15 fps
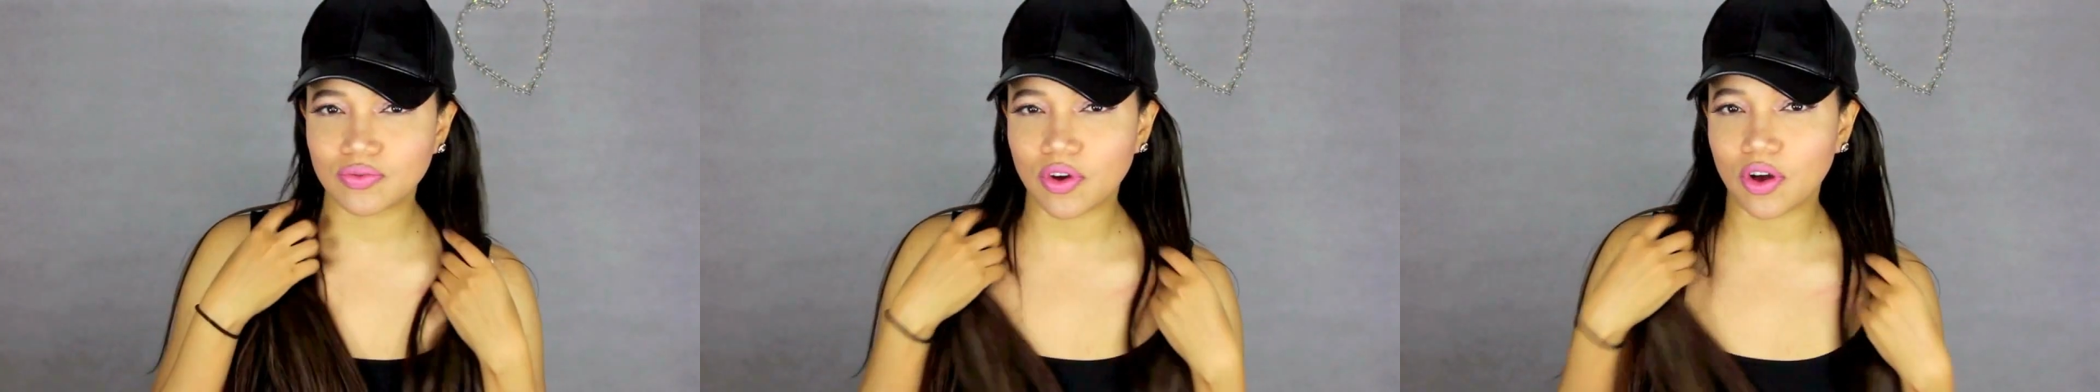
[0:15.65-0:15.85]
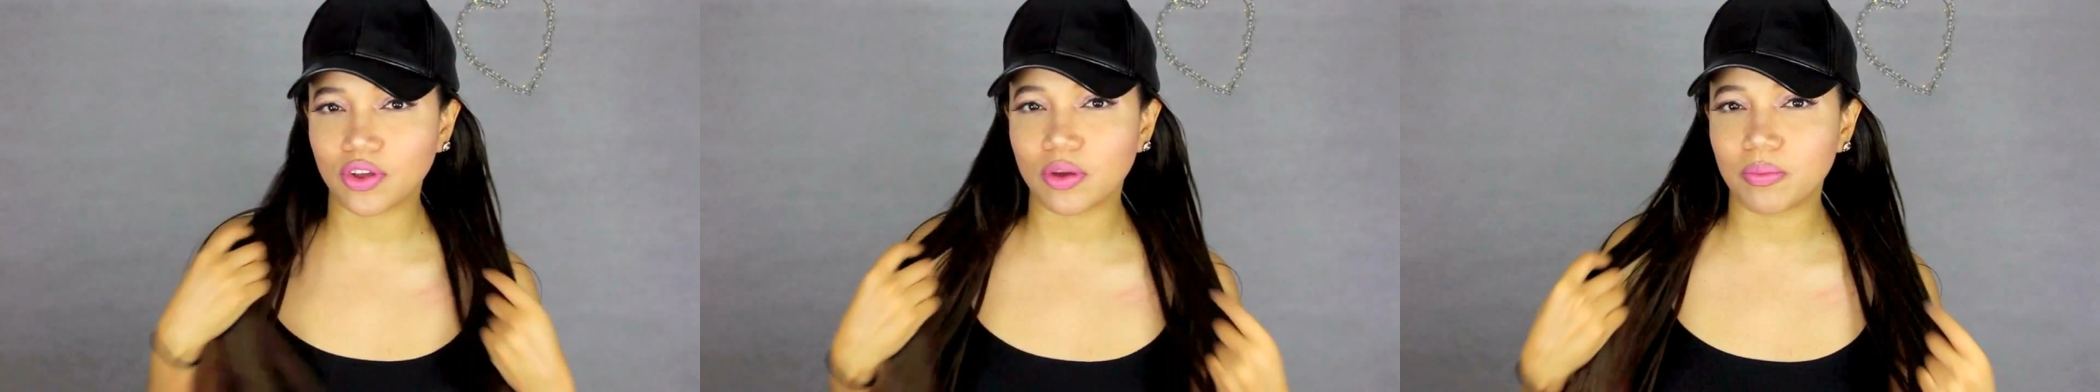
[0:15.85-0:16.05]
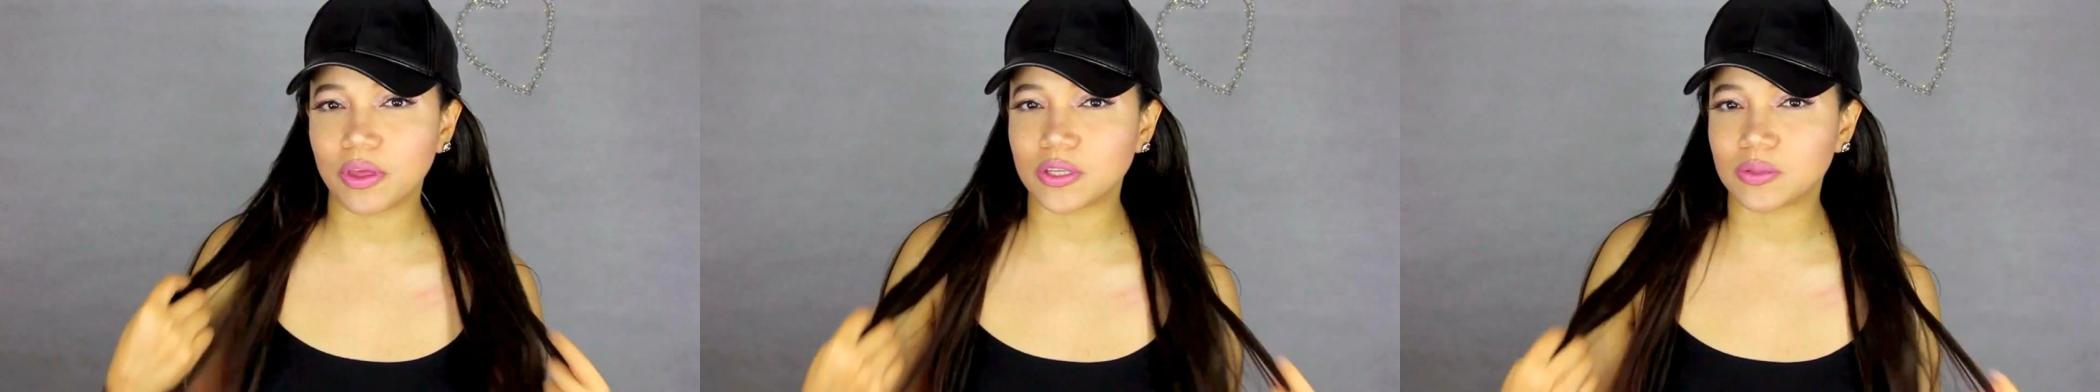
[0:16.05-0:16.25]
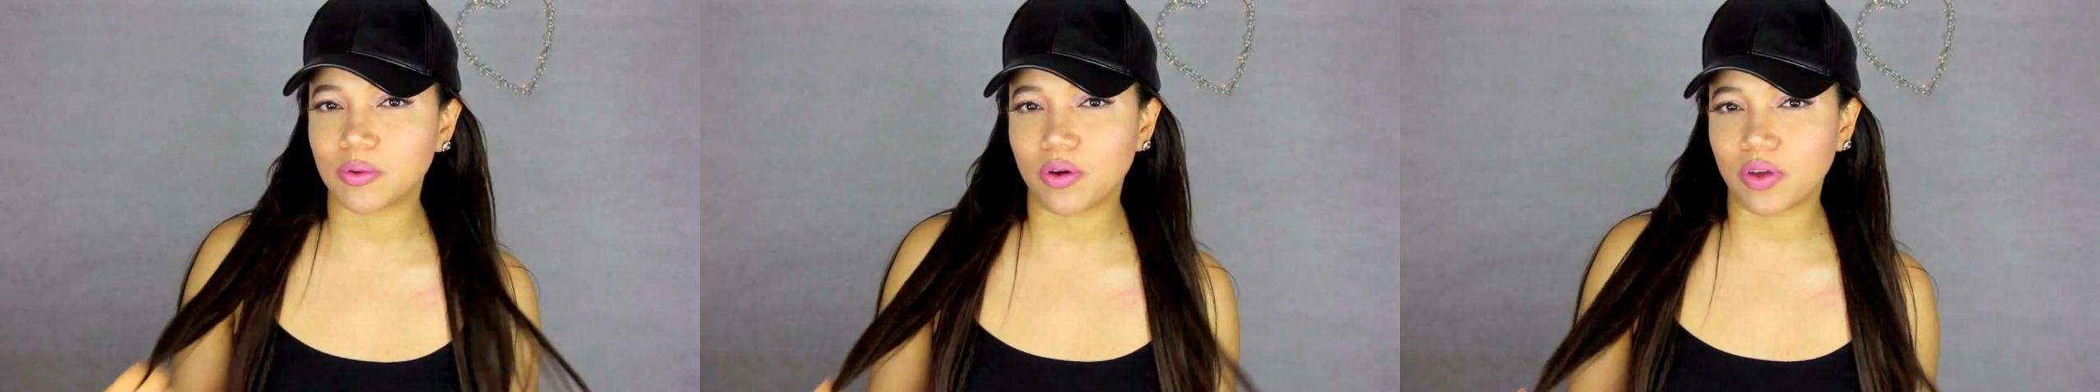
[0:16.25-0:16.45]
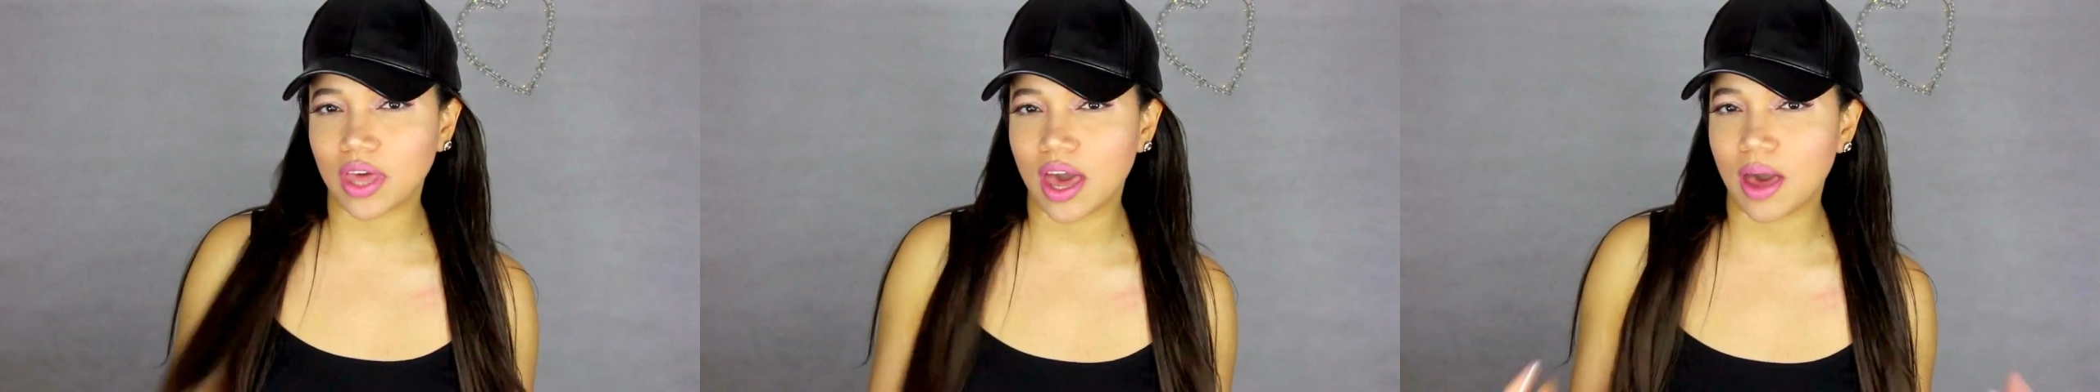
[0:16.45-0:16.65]
rock your
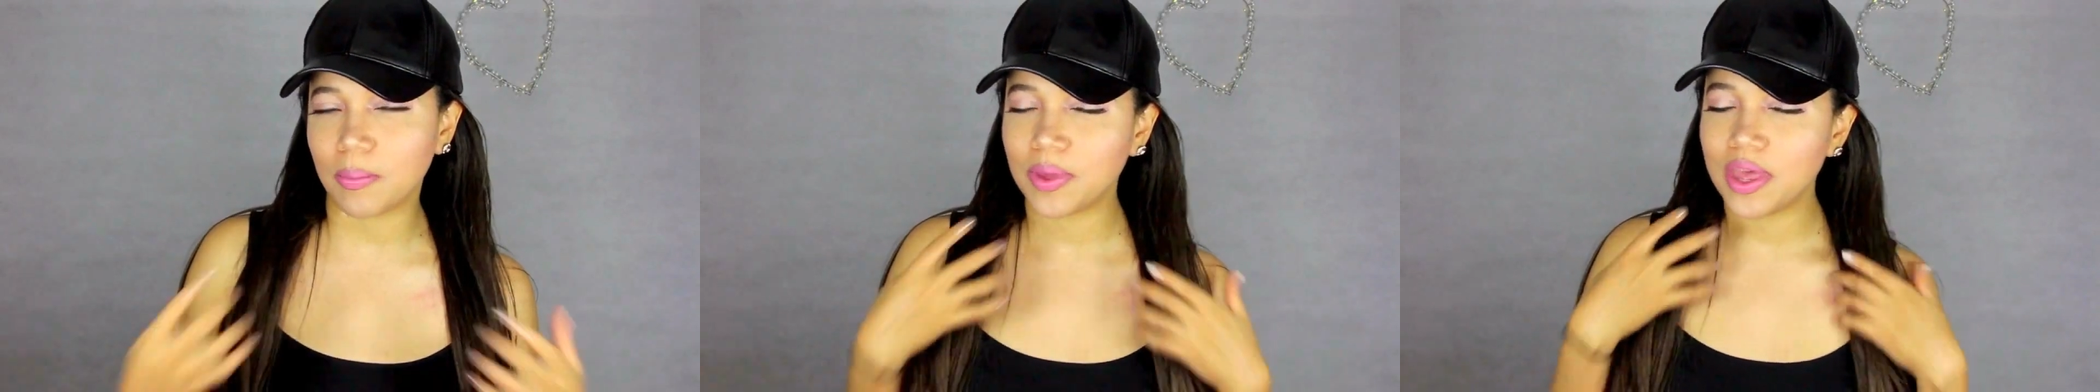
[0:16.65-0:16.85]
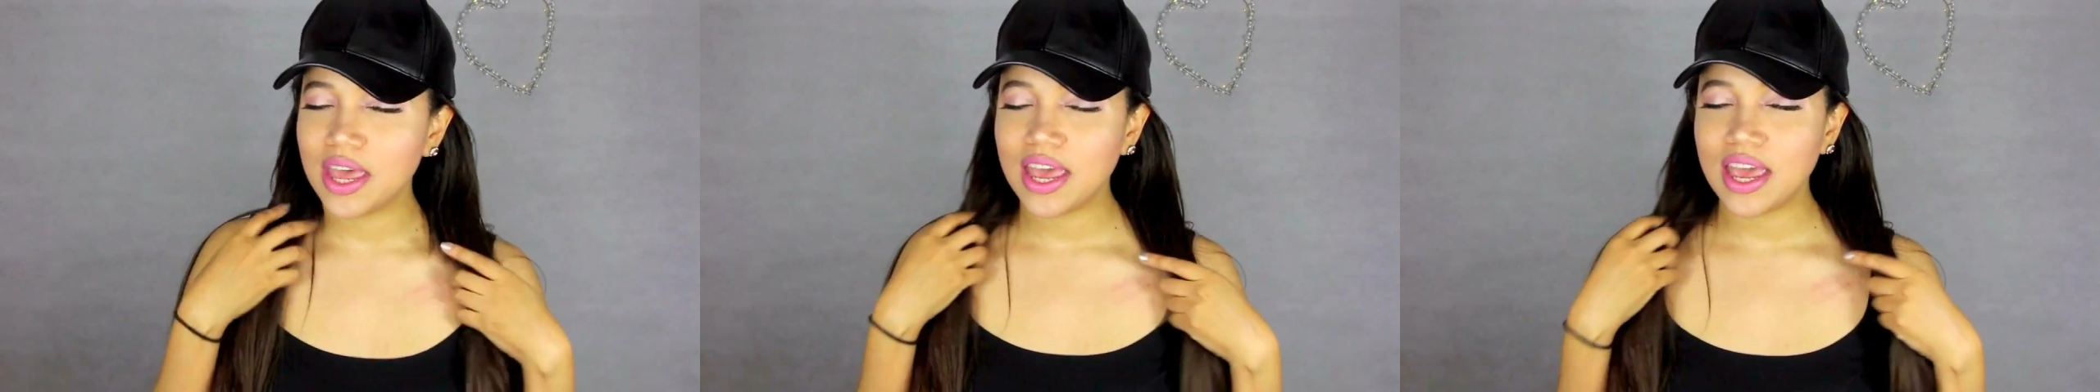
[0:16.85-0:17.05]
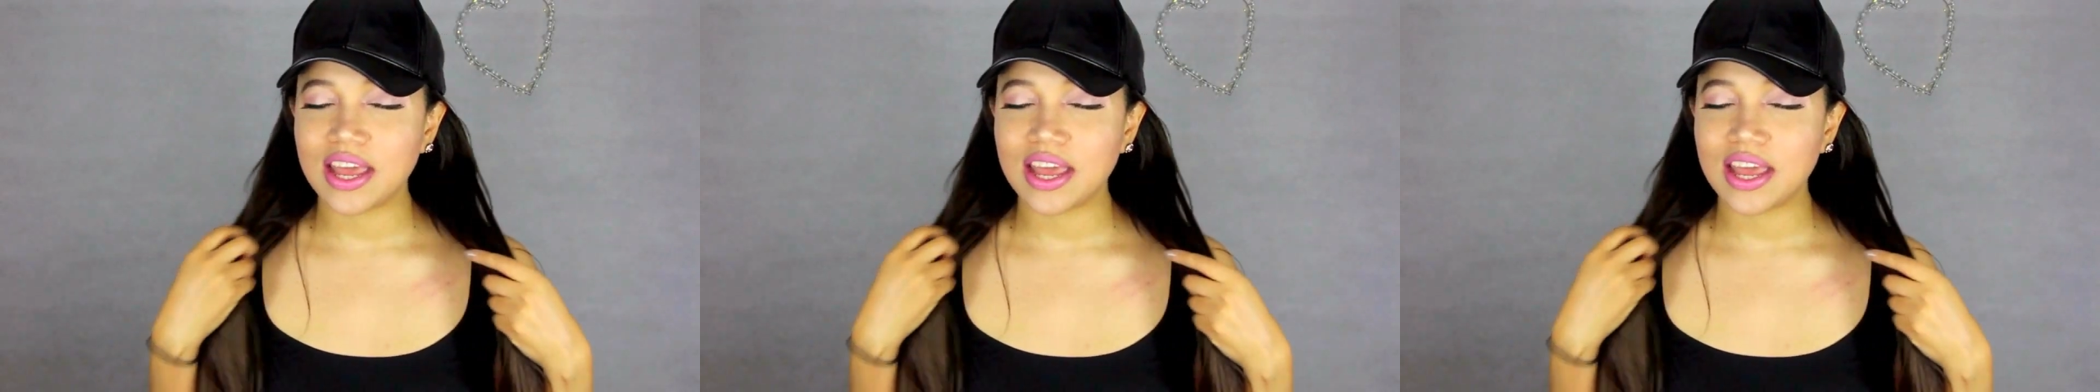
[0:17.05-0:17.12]
baseball cap